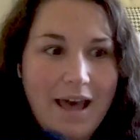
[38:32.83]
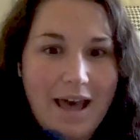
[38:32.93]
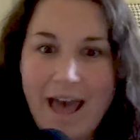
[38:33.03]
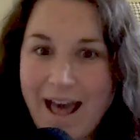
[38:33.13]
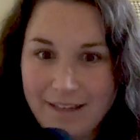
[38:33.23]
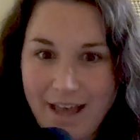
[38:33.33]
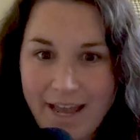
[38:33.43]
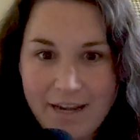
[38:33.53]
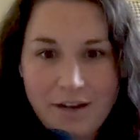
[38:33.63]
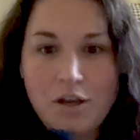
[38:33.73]

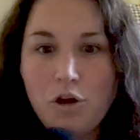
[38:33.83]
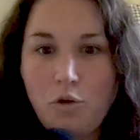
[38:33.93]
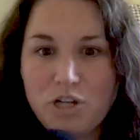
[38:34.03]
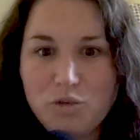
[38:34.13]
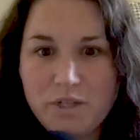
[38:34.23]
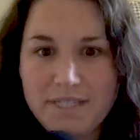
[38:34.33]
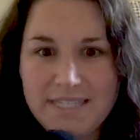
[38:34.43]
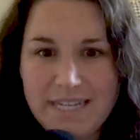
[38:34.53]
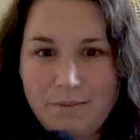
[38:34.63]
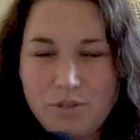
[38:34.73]
allied, which ones
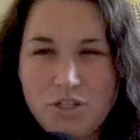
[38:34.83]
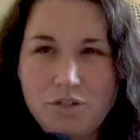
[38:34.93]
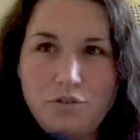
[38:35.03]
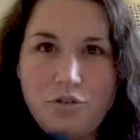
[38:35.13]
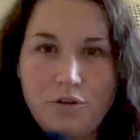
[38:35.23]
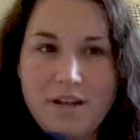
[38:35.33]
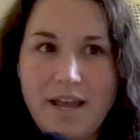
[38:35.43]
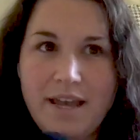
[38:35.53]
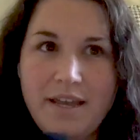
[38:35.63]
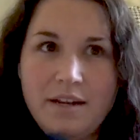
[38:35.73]
seem to
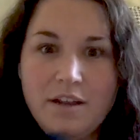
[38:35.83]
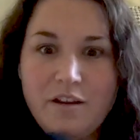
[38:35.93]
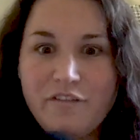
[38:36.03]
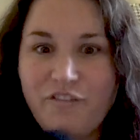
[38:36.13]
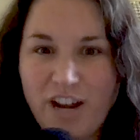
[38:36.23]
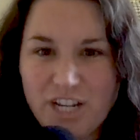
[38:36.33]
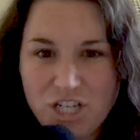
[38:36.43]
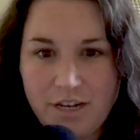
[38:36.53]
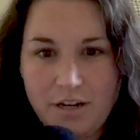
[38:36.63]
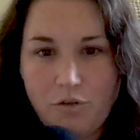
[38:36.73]
create
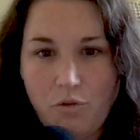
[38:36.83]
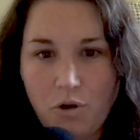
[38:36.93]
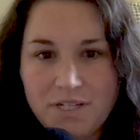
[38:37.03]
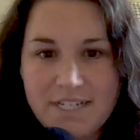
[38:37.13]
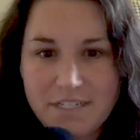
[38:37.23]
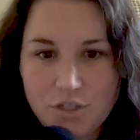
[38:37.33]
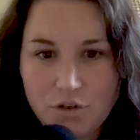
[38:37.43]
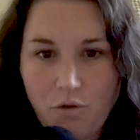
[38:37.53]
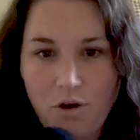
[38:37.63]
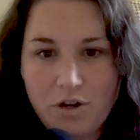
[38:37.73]
friction or
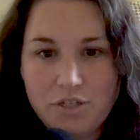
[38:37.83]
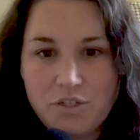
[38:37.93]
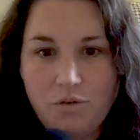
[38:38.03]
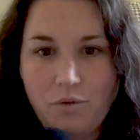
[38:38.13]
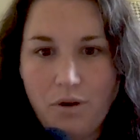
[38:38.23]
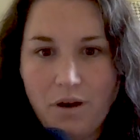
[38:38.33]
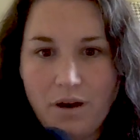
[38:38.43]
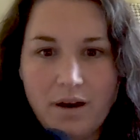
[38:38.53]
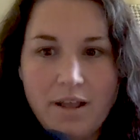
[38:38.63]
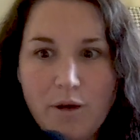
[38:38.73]
discourse or
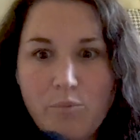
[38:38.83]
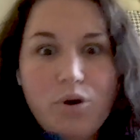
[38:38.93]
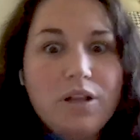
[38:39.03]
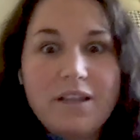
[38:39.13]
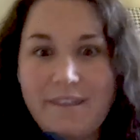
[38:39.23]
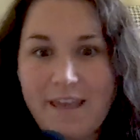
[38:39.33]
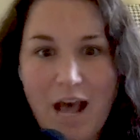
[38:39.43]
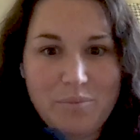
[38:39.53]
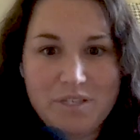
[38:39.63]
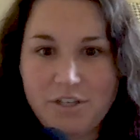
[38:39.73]
pull in the
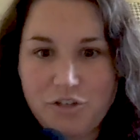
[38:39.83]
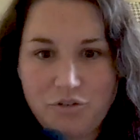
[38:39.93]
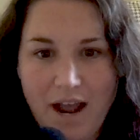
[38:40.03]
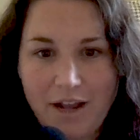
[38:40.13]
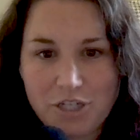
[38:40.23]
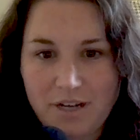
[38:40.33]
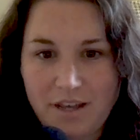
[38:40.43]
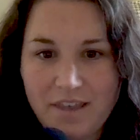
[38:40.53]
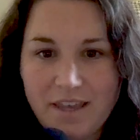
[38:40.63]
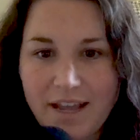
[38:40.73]
opposite direction. I
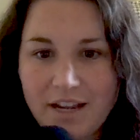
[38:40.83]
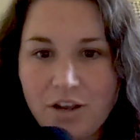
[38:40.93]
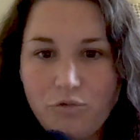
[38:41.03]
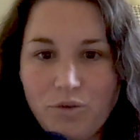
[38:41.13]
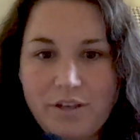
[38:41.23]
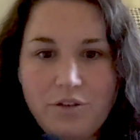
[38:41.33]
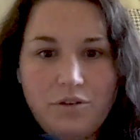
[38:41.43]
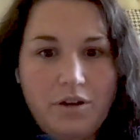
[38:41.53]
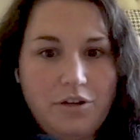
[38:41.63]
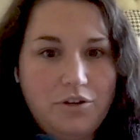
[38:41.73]
think getting a really good
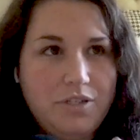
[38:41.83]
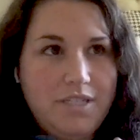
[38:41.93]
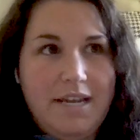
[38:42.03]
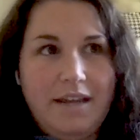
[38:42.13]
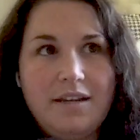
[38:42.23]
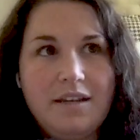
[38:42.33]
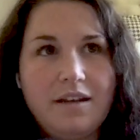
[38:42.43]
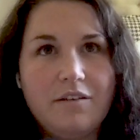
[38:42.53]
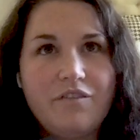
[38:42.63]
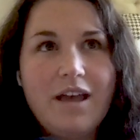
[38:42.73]
understanding
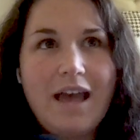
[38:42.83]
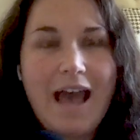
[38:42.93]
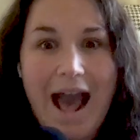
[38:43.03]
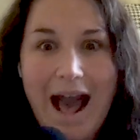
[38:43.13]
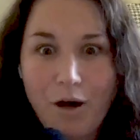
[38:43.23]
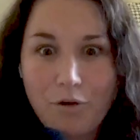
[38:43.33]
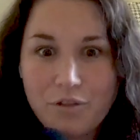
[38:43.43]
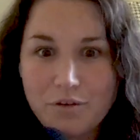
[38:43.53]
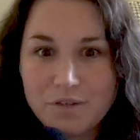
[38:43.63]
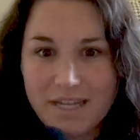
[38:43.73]
of how
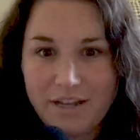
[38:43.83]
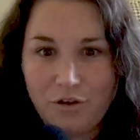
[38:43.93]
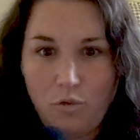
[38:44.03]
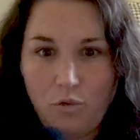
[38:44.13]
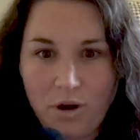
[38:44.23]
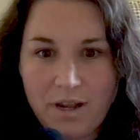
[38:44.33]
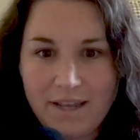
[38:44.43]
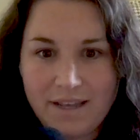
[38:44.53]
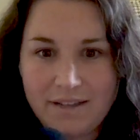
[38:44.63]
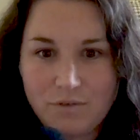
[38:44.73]
those inner
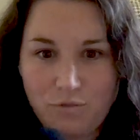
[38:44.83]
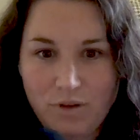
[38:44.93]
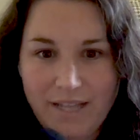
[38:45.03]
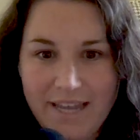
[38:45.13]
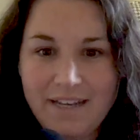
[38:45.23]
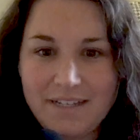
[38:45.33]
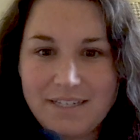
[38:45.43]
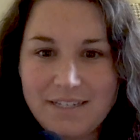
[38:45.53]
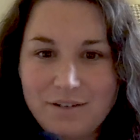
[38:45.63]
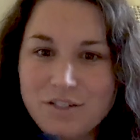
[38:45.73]
workings relate
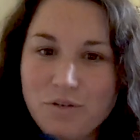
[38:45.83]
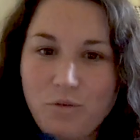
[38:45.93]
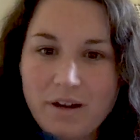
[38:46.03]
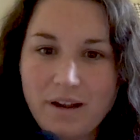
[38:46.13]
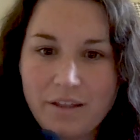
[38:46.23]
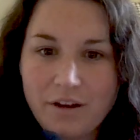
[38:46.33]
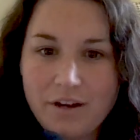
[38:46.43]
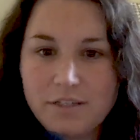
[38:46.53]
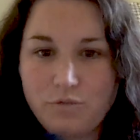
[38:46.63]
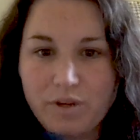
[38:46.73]
to one another
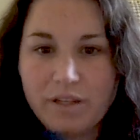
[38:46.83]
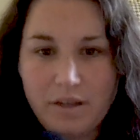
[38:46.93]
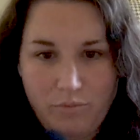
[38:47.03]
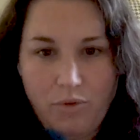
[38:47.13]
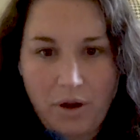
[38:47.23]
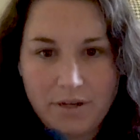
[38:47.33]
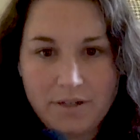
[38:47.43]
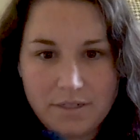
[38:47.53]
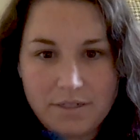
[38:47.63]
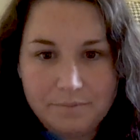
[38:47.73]
is really important.